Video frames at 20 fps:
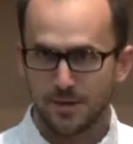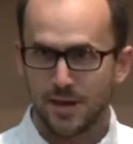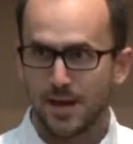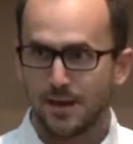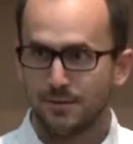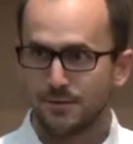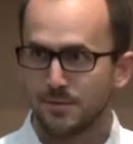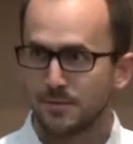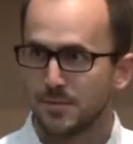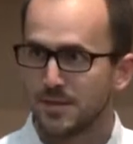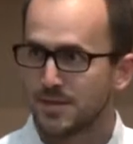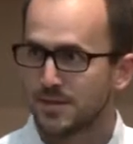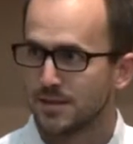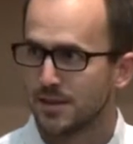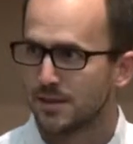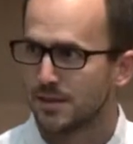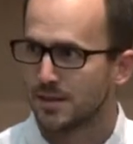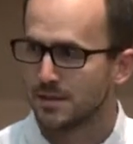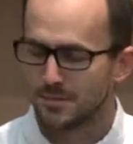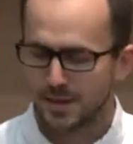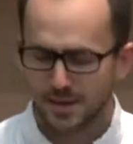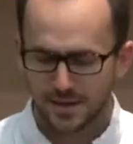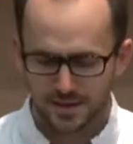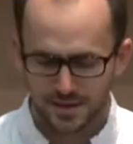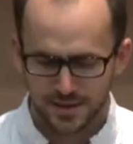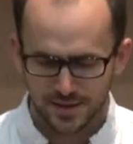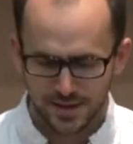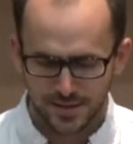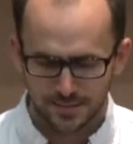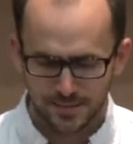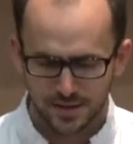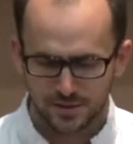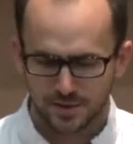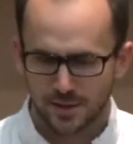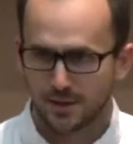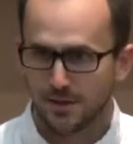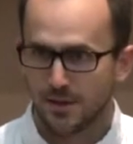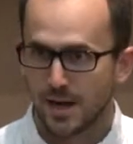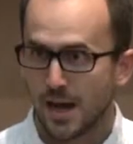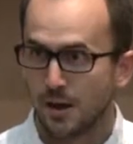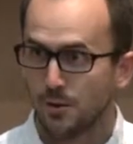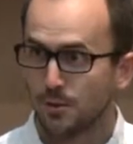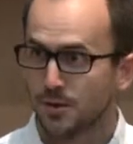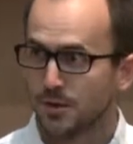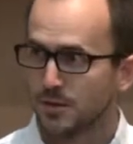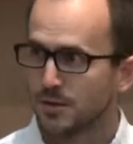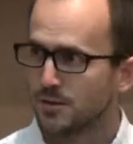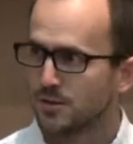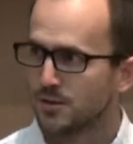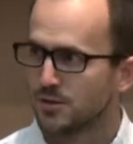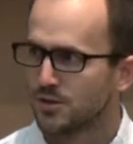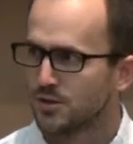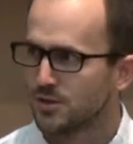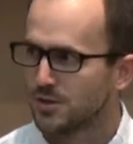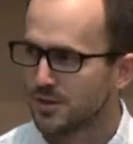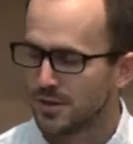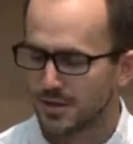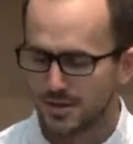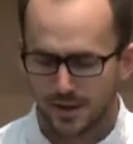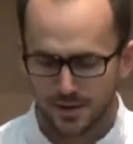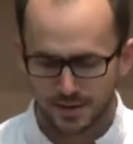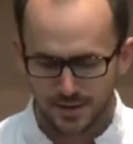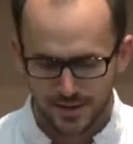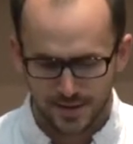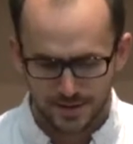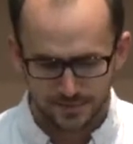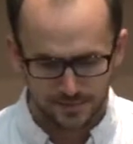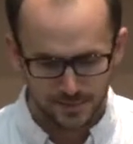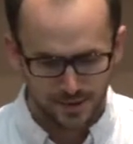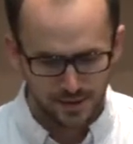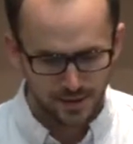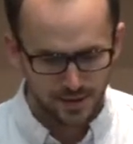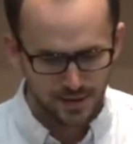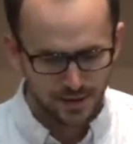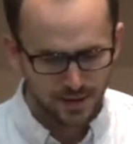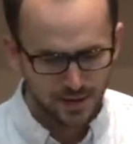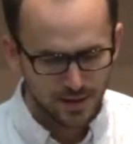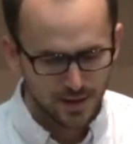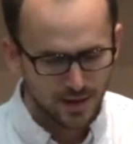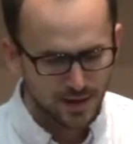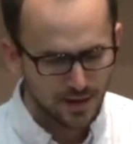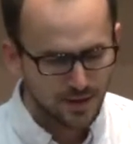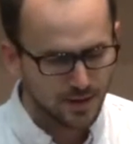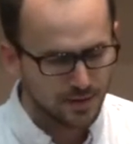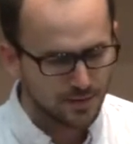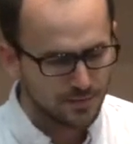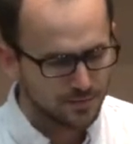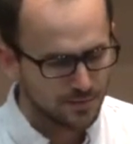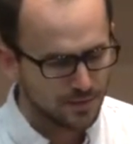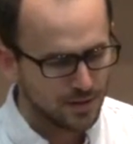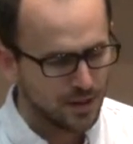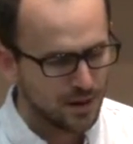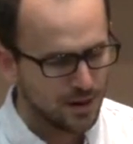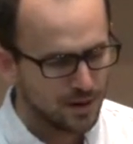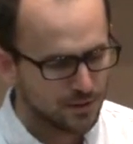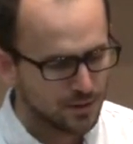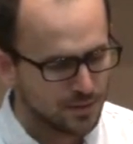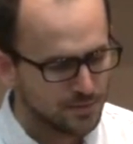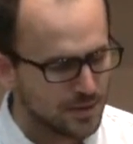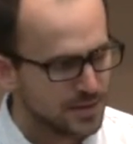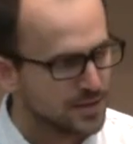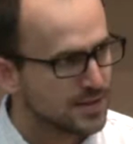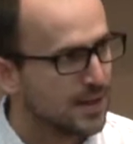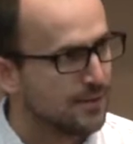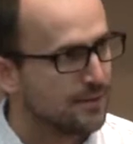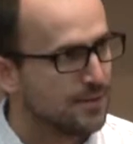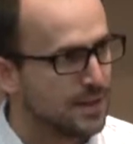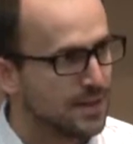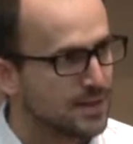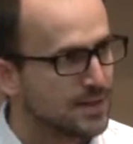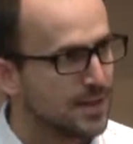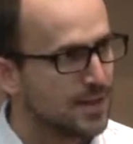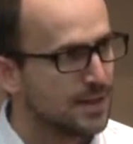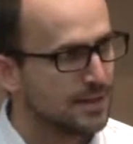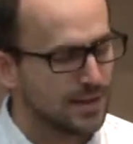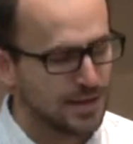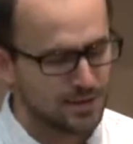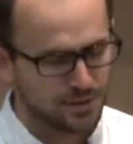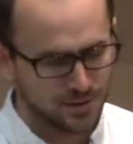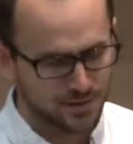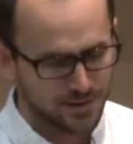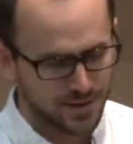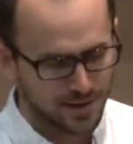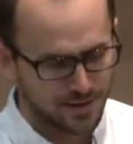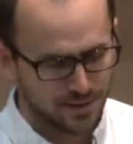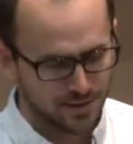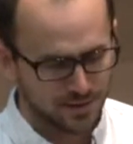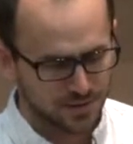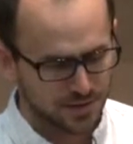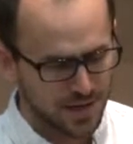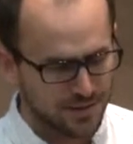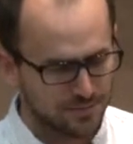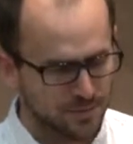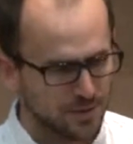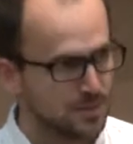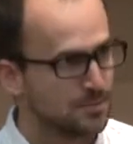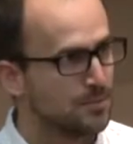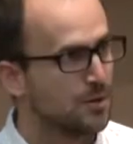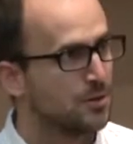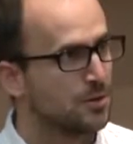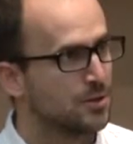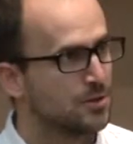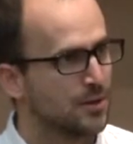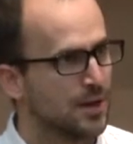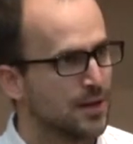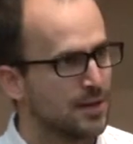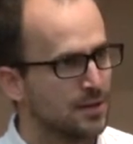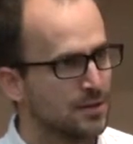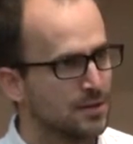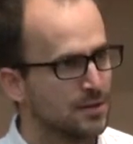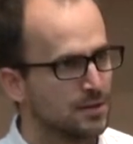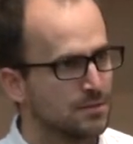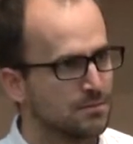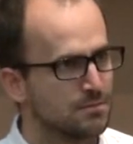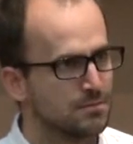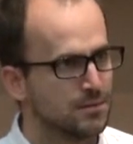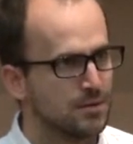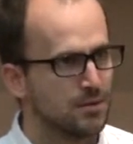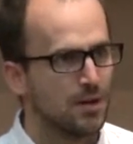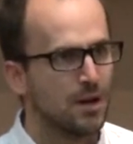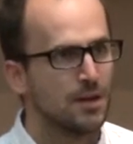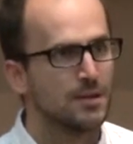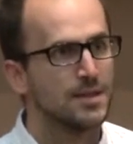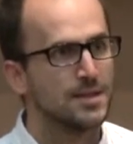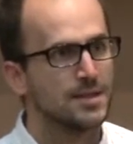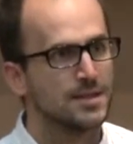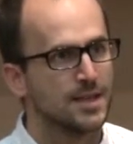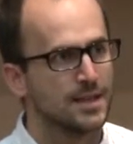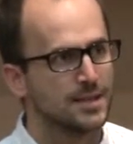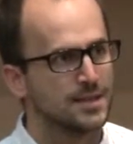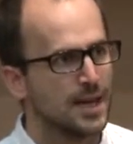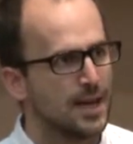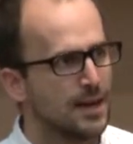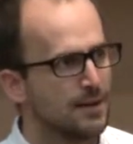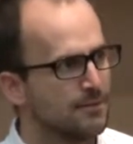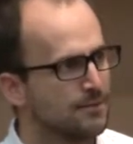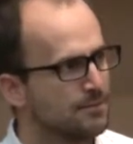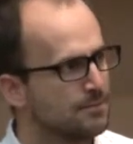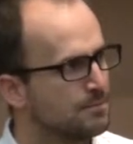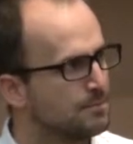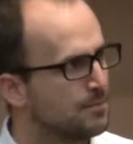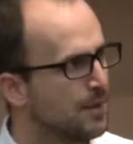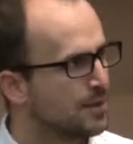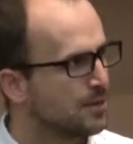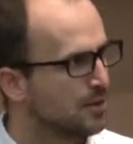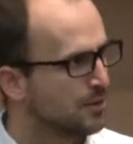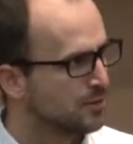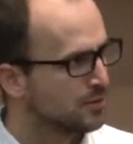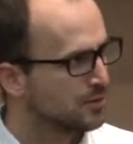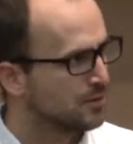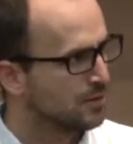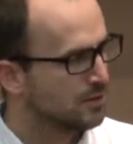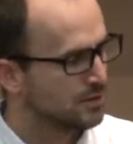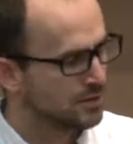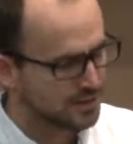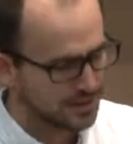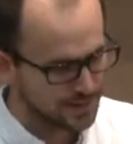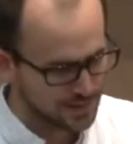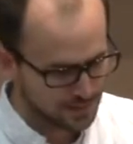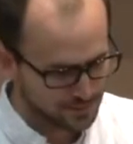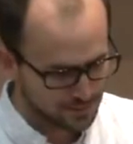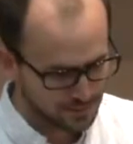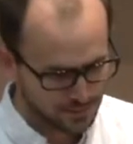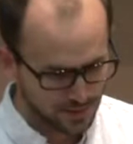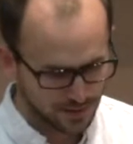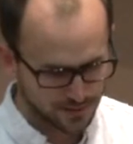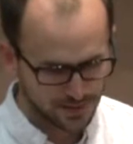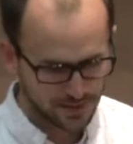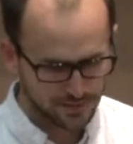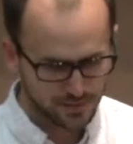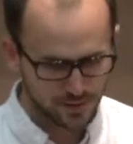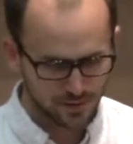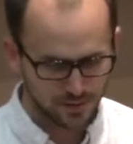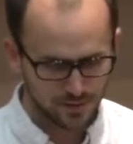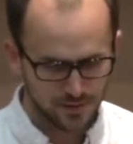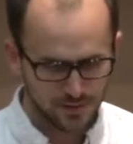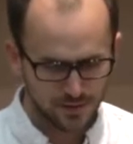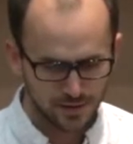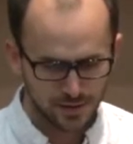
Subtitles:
we have these little embedded systems, it's rather how we're going to choose to talk to them. All robots have things like laser scanners, cameras, motors, radios. All these things have microcontrollers in them of some sort.